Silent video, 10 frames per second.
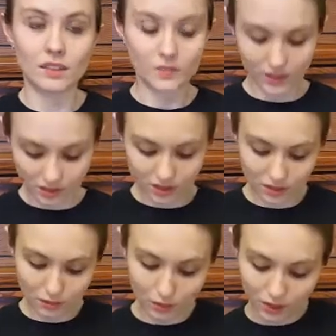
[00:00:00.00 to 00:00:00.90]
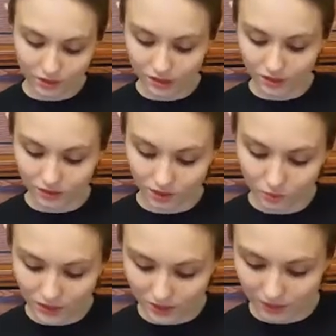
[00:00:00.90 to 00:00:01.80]
very smart thing to do
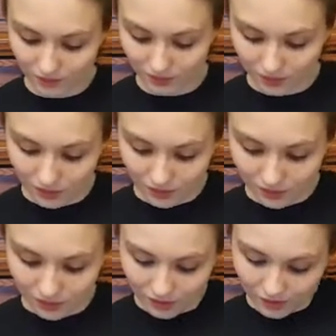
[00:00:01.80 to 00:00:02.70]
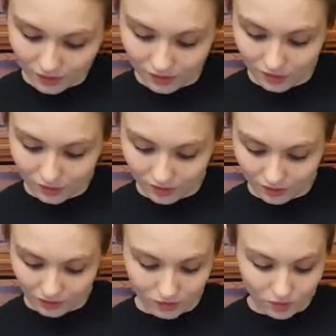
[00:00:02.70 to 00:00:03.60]
because,
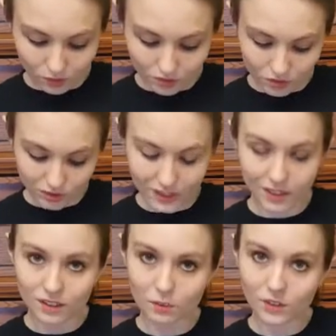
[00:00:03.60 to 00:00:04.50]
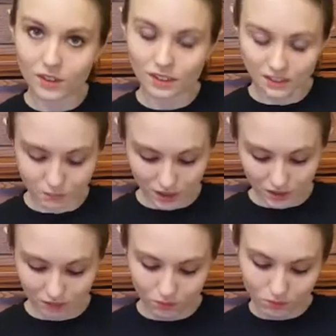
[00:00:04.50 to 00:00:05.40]
you know, kids really need to
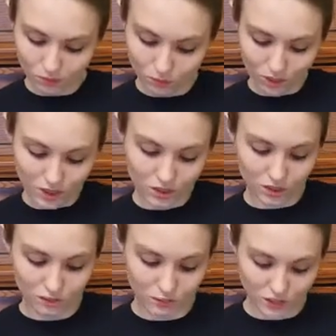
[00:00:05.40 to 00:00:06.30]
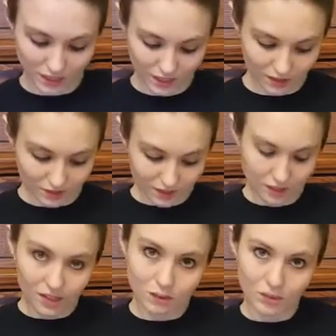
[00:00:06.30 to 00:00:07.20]
be watched over by
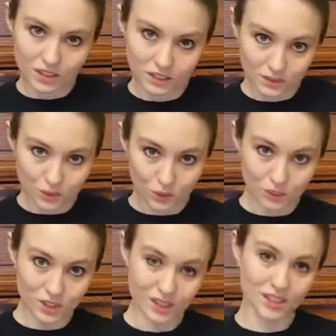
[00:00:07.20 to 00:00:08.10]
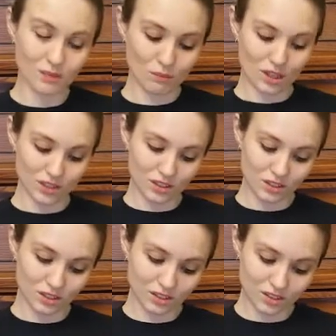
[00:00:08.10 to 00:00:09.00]
a bunch of soul-sucking
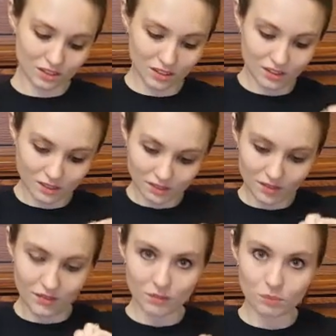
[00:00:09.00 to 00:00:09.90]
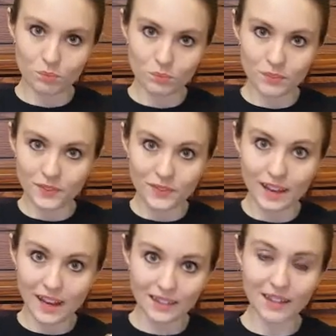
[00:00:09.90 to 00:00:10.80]
monsters.
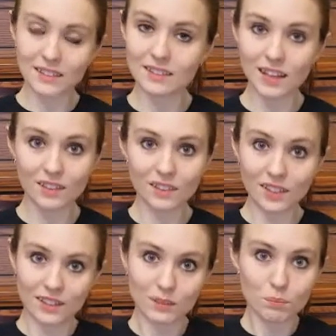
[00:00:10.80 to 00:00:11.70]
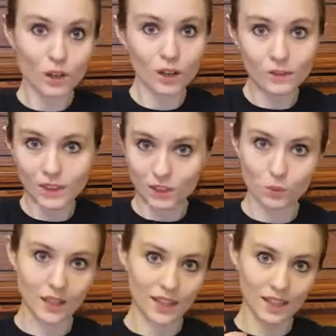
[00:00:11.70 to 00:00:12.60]
That sounds like the perfect
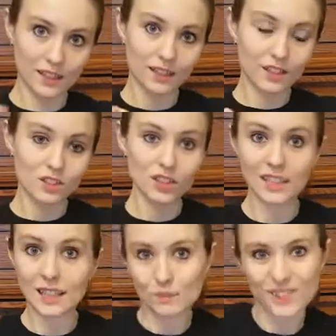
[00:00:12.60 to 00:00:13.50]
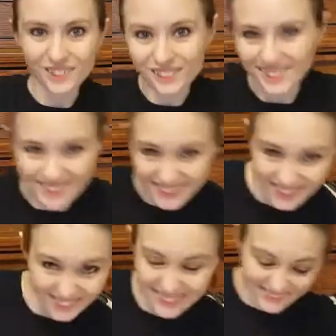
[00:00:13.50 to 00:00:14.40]
way to keep children safe,